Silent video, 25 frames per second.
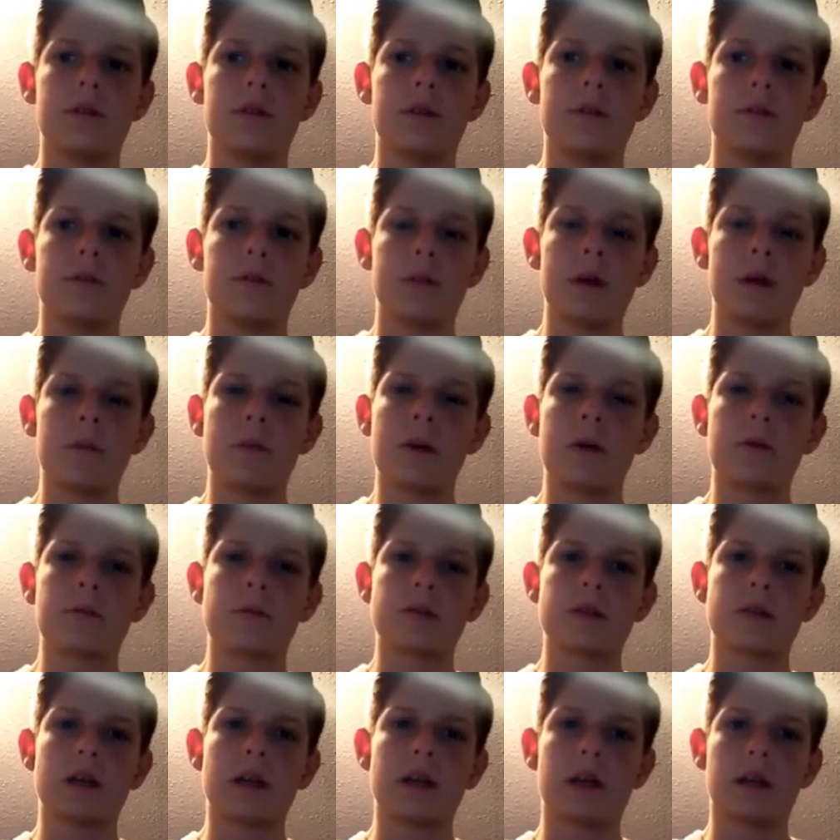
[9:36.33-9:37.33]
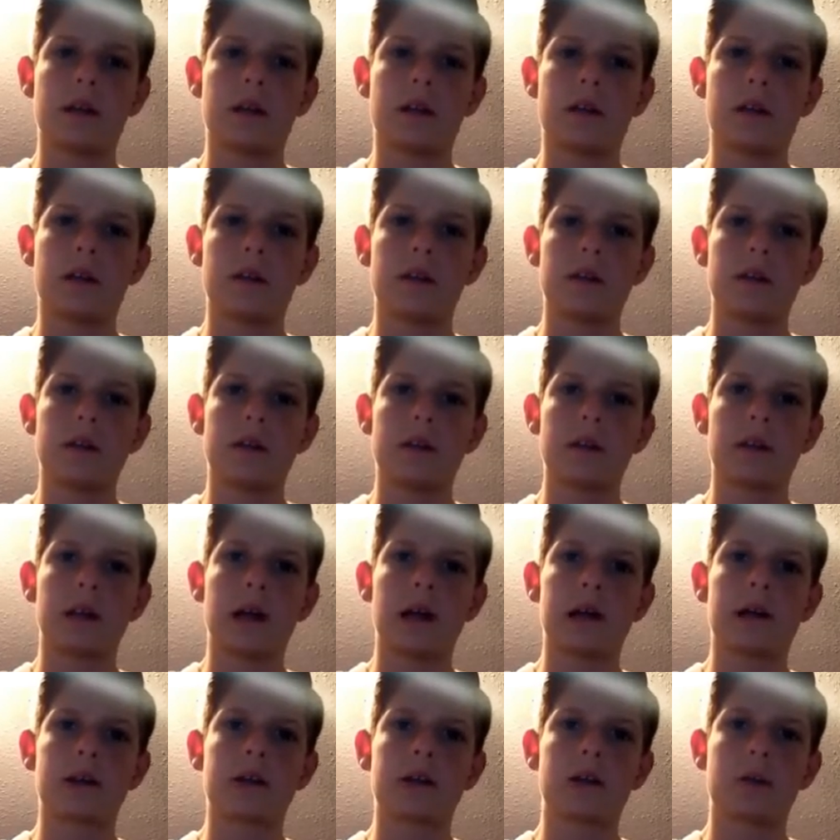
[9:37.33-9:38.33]
my mom said
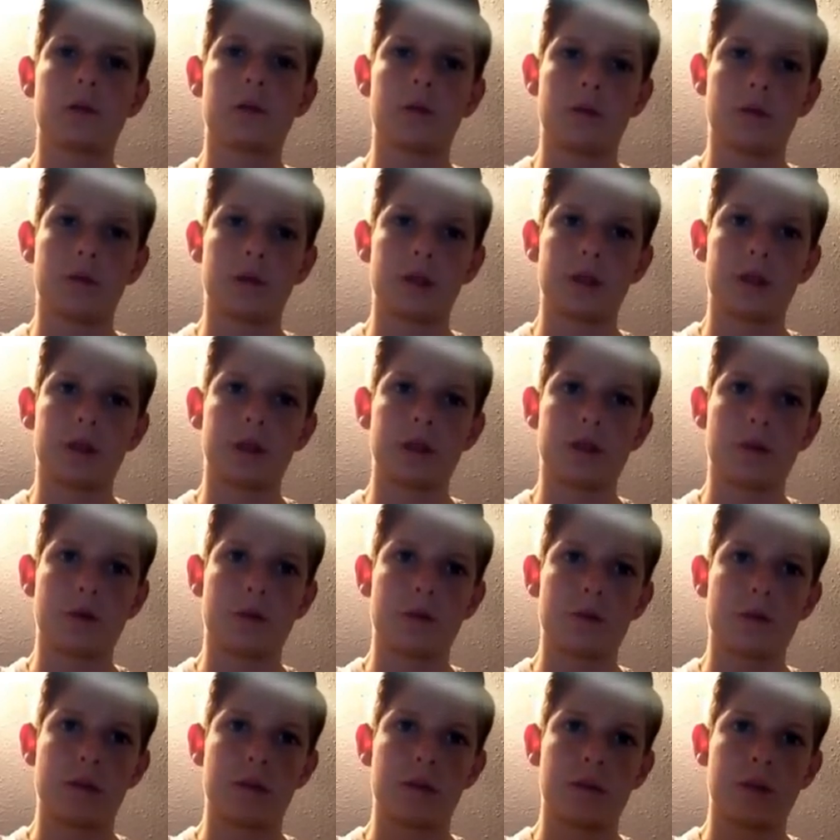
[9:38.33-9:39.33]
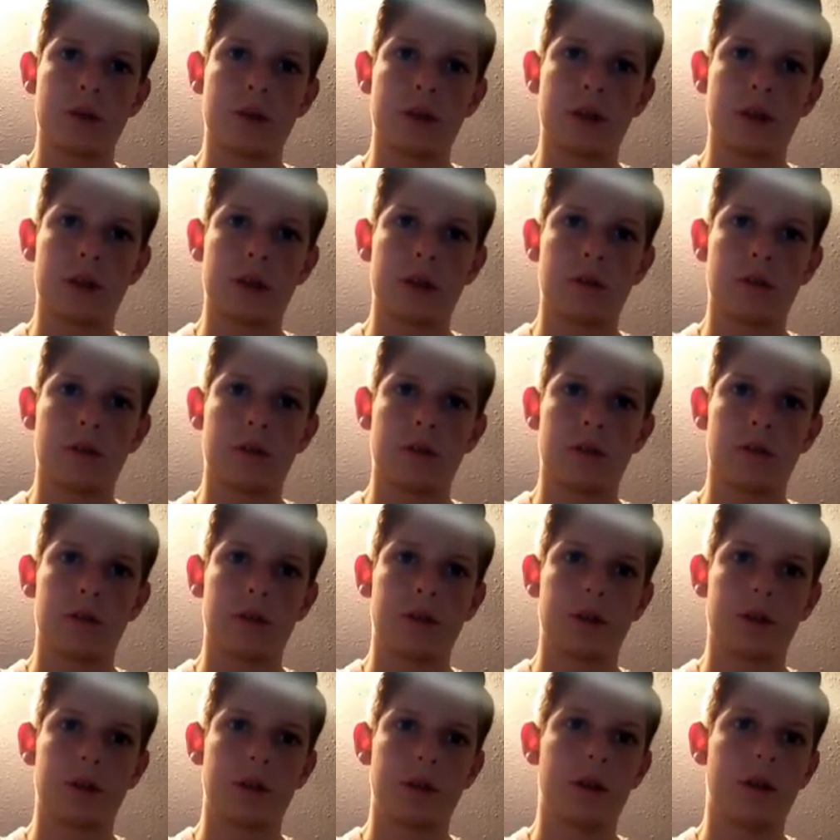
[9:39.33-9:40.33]
that she would research with me, but she never ever
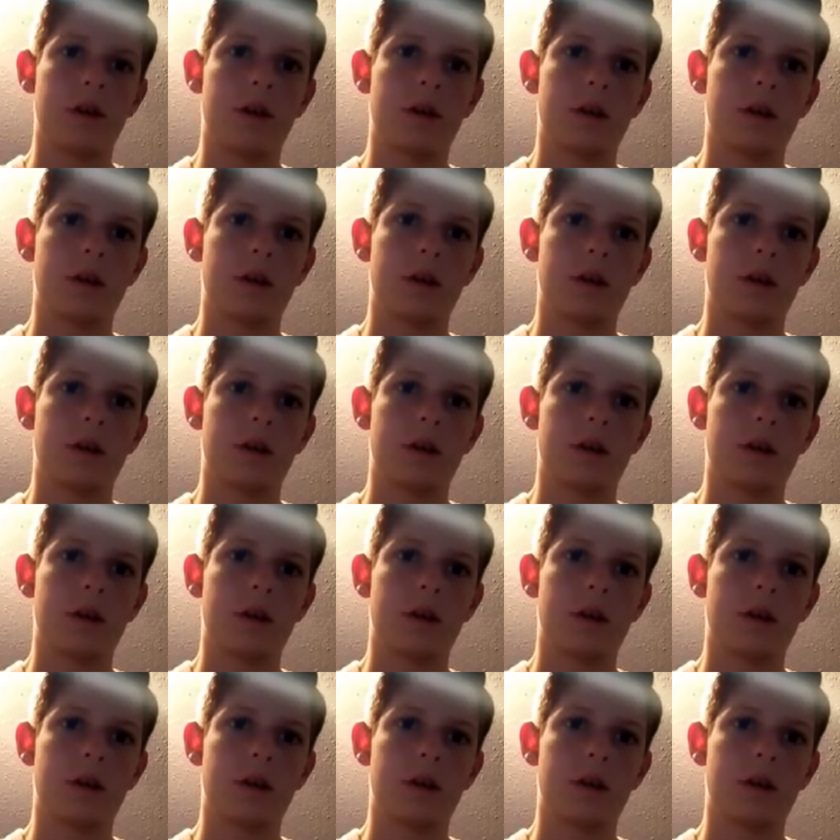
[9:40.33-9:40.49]
did.